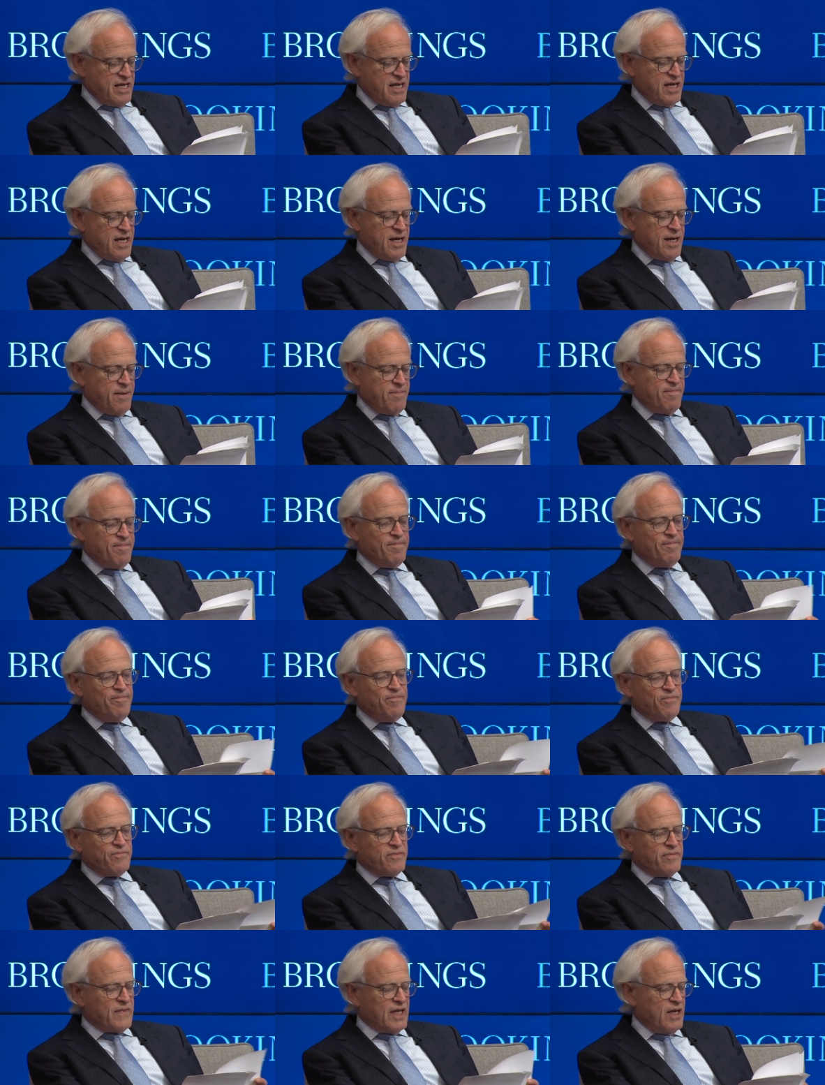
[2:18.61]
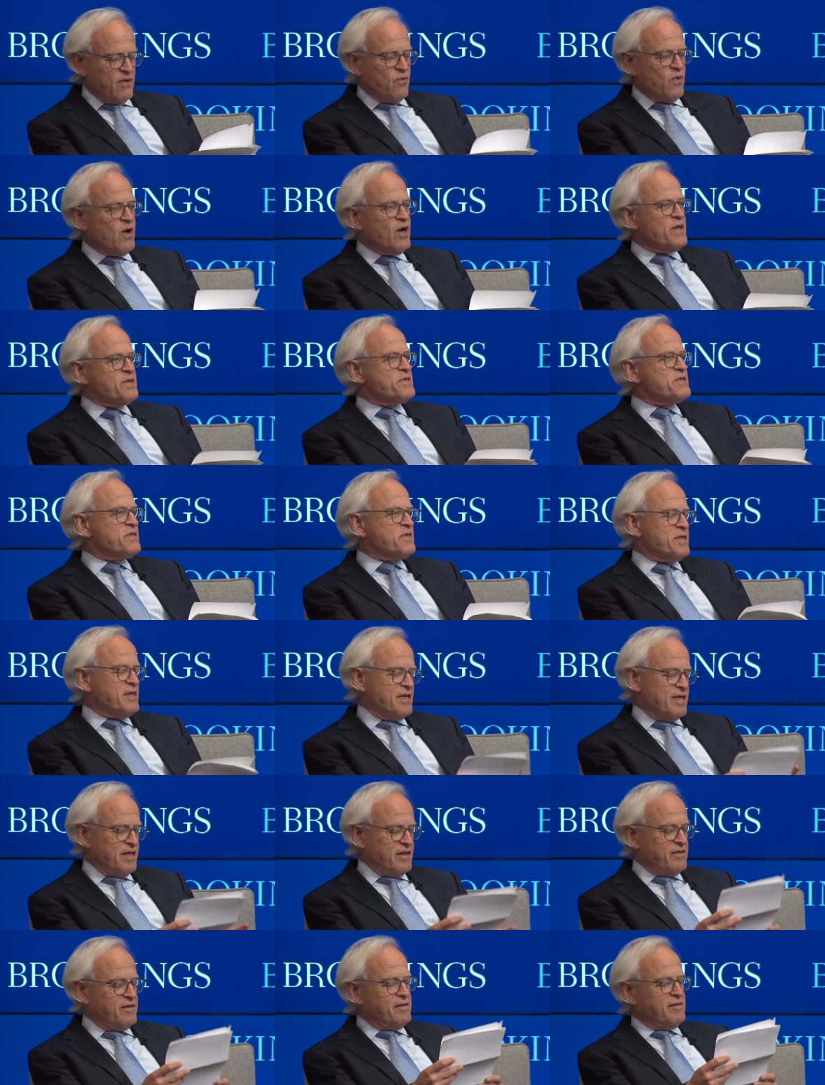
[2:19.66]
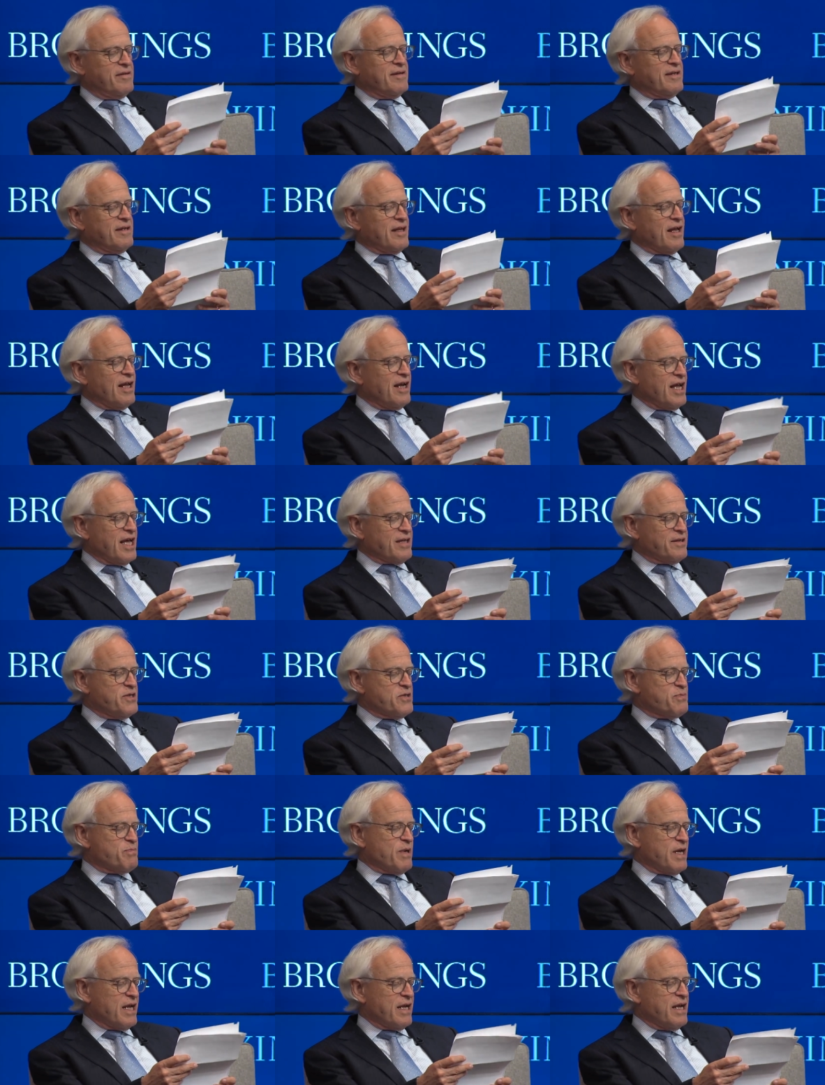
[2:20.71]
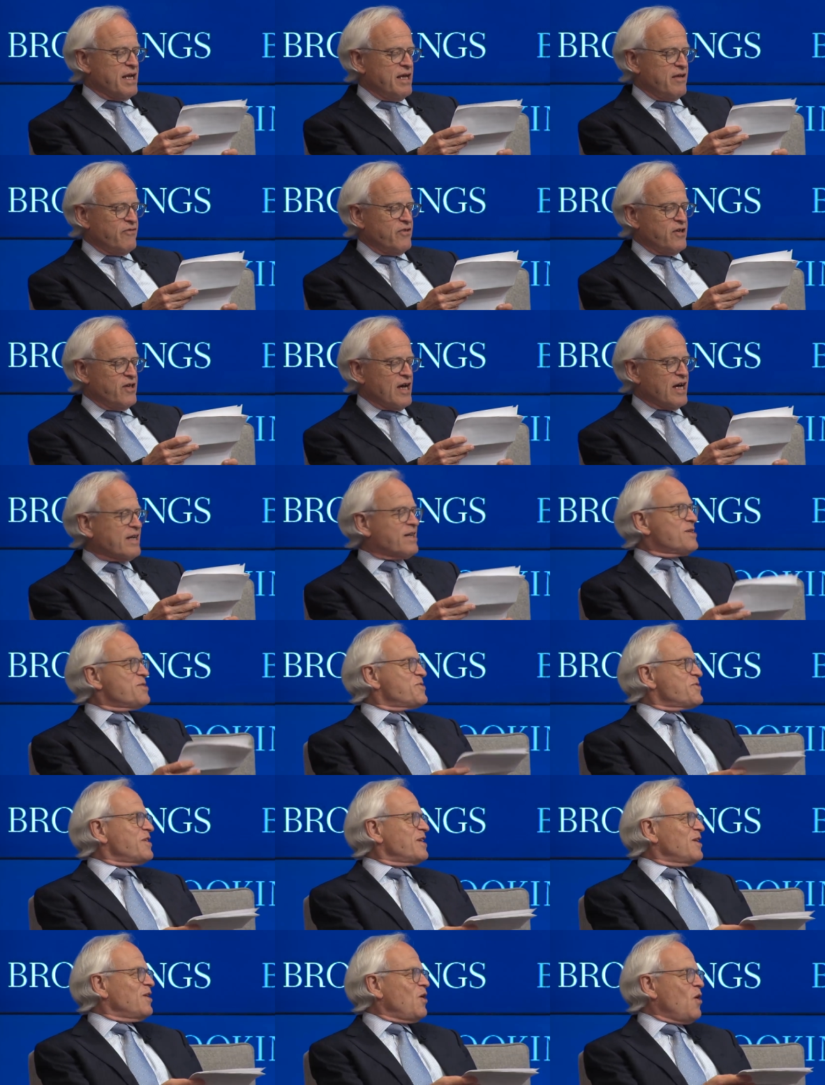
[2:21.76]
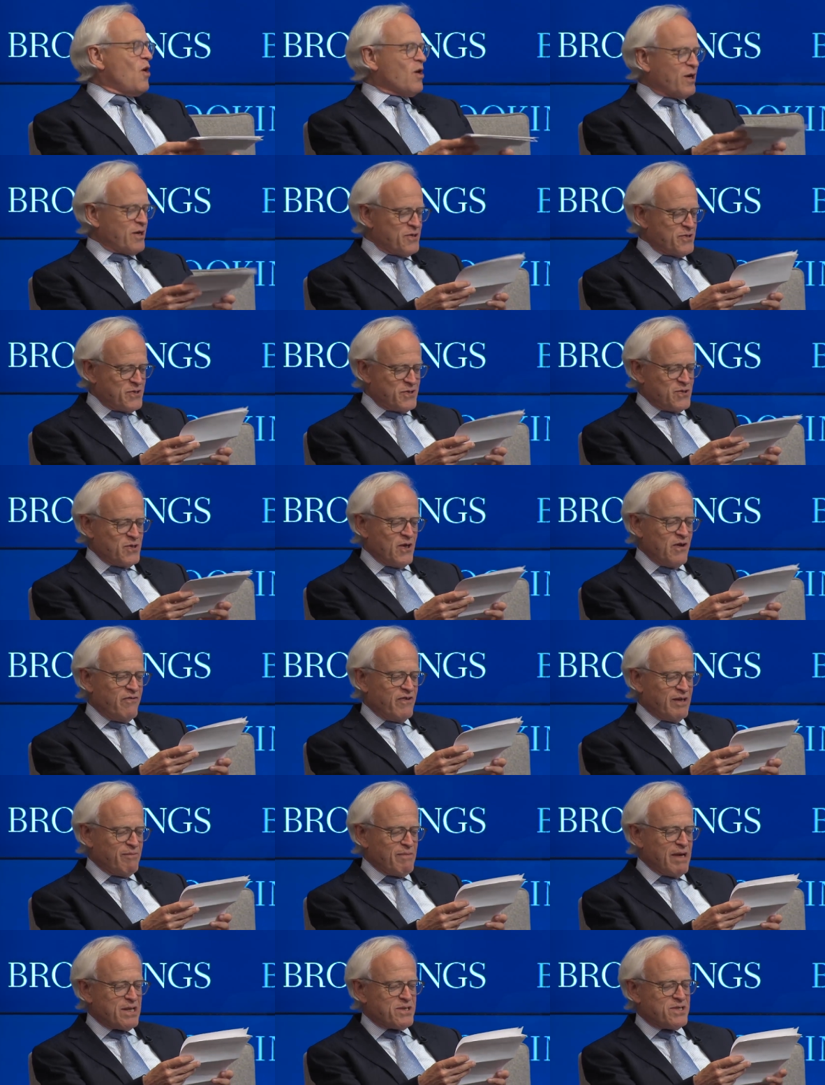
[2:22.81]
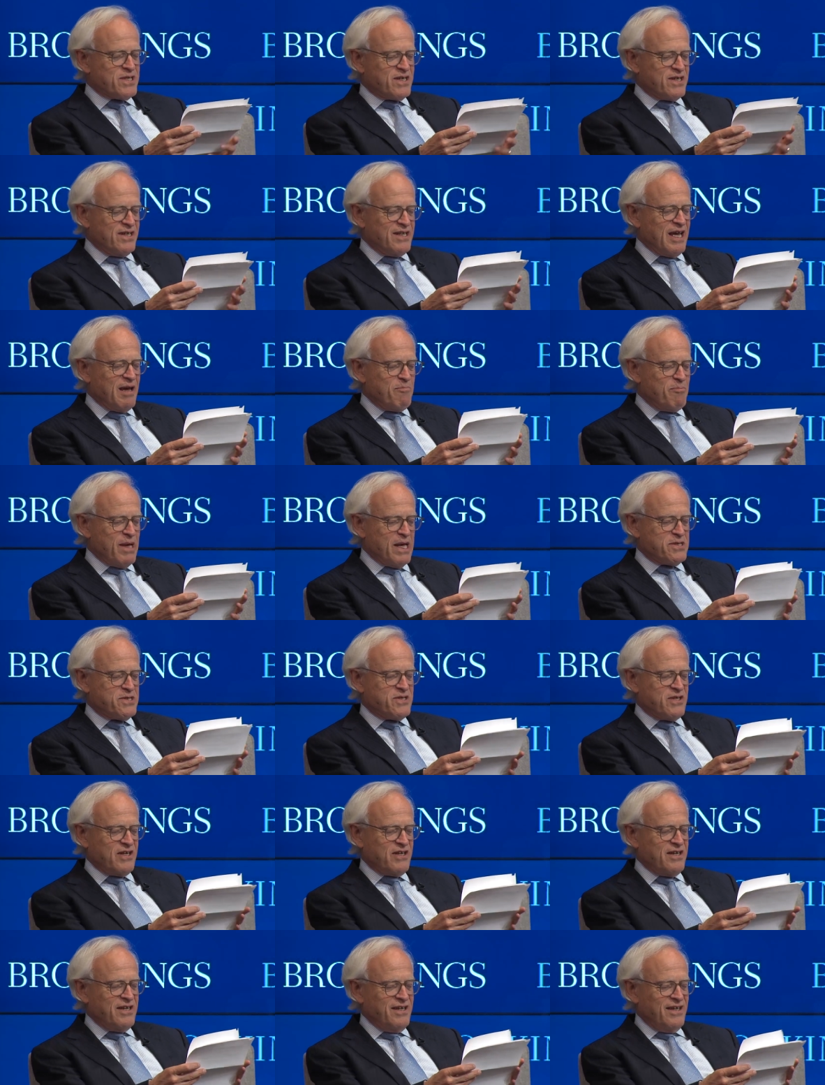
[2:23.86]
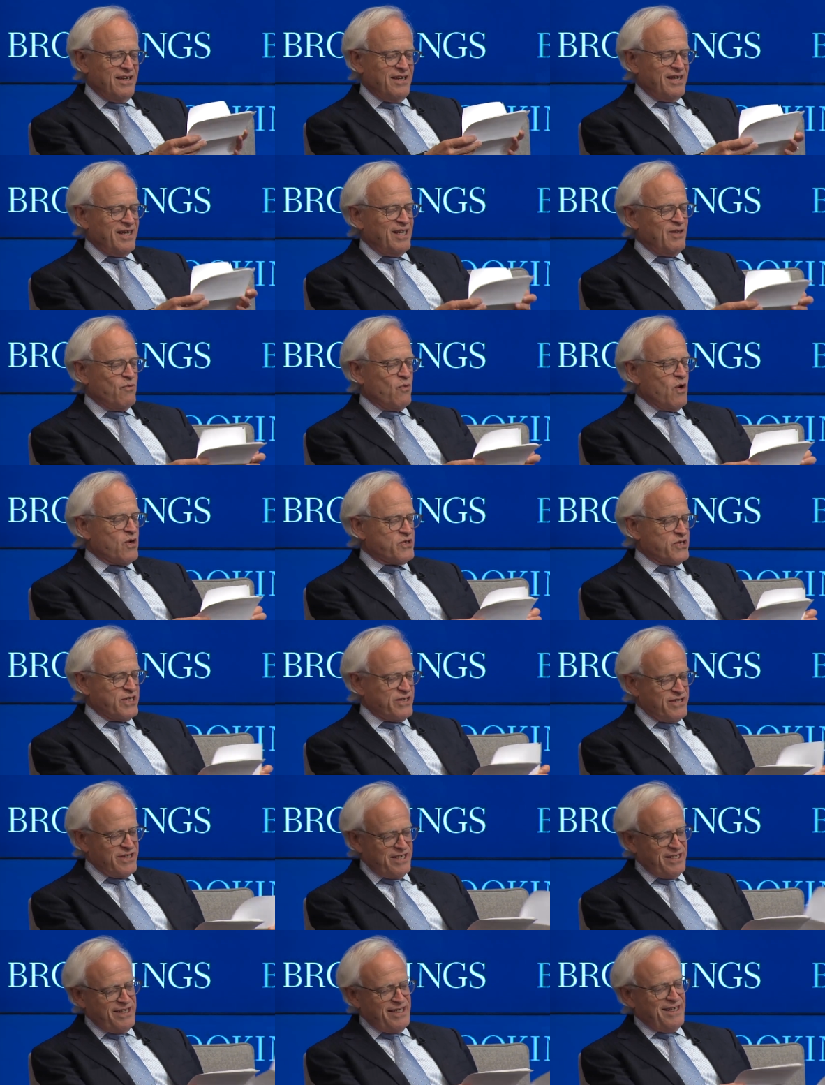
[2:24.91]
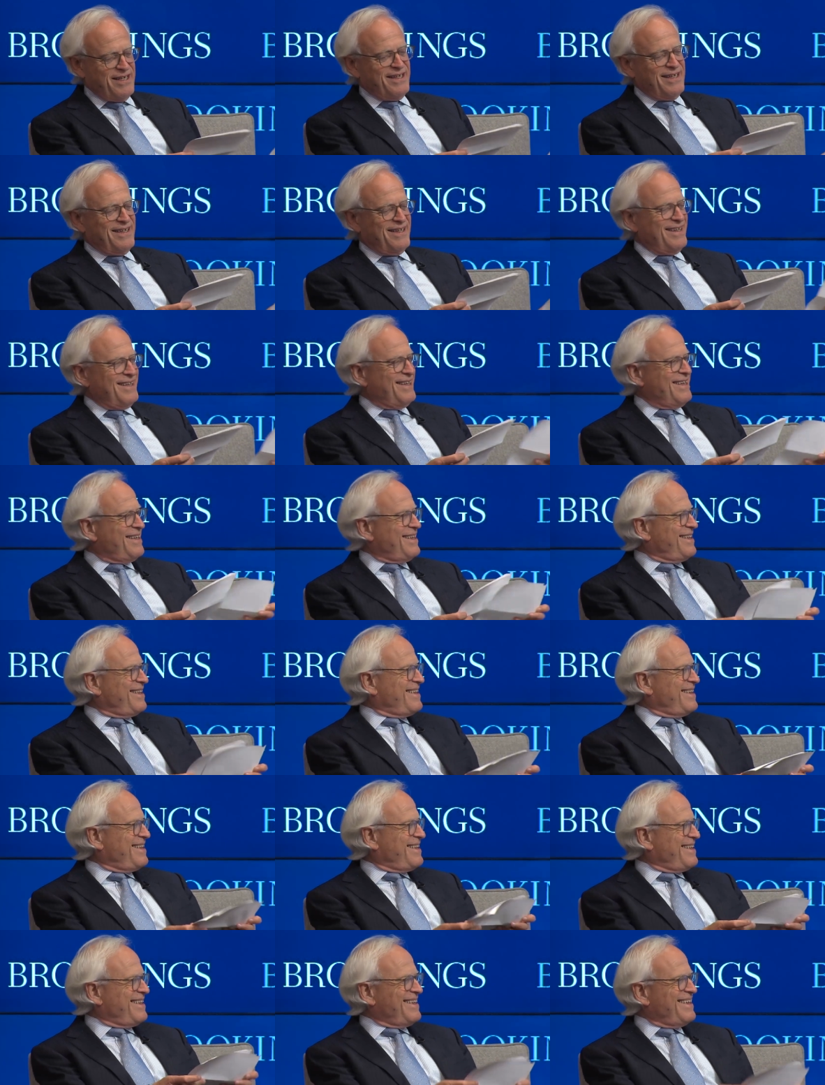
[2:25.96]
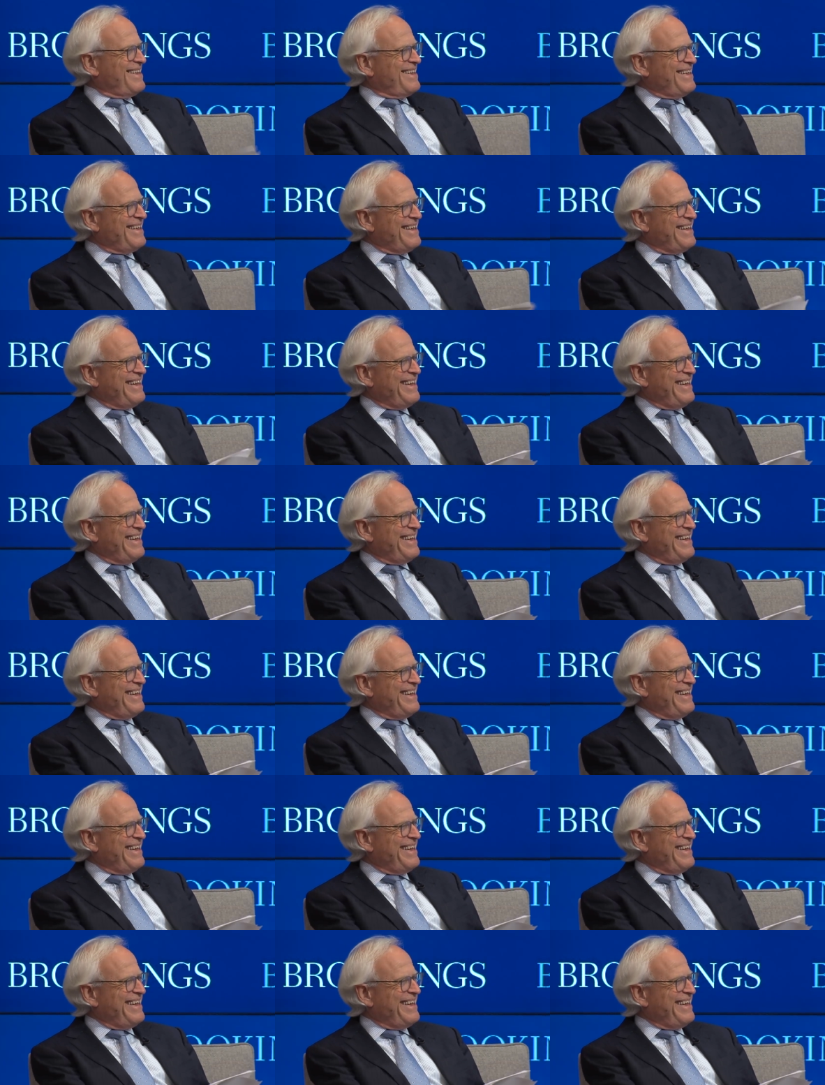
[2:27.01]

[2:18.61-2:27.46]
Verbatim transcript: Uh, he was I like this part. The youngest and longest serving Mexican ambassador I in think, Washington. I think Geronimo would be the youngest now.